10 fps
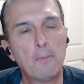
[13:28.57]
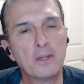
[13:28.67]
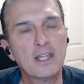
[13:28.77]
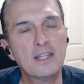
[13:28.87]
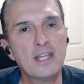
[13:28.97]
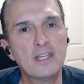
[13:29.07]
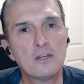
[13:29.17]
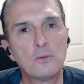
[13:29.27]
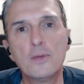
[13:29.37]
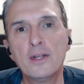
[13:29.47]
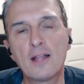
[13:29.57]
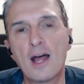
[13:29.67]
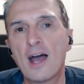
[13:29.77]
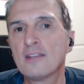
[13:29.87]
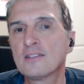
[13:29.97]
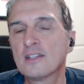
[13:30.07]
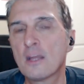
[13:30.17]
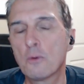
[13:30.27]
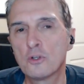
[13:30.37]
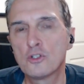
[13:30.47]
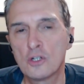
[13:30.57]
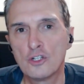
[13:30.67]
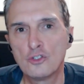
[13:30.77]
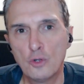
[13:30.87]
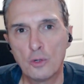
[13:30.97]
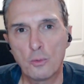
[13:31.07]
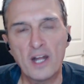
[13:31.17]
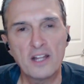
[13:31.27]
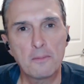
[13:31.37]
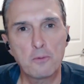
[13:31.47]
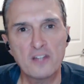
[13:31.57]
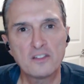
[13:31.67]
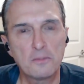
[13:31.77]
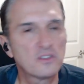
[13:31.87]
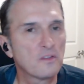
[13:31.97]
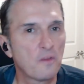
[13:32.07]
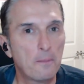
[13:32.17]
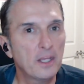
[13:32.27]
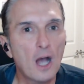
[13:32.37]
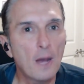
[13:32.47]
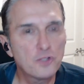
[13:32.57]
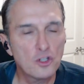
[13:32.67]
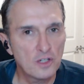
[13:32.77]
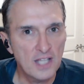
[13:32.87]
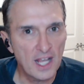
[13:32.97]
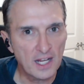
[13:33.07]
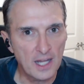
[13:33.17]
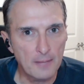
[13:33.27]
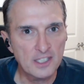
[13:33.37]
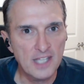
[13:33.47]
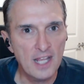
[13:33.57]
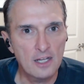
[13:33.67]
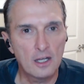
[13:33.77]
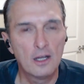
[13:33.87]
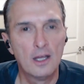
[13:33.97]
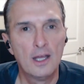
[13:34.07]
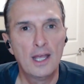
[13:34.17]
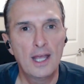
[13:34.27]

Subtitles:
But then they didn't realize that they were going to do it right on the precipice of a big upturn in the economic data.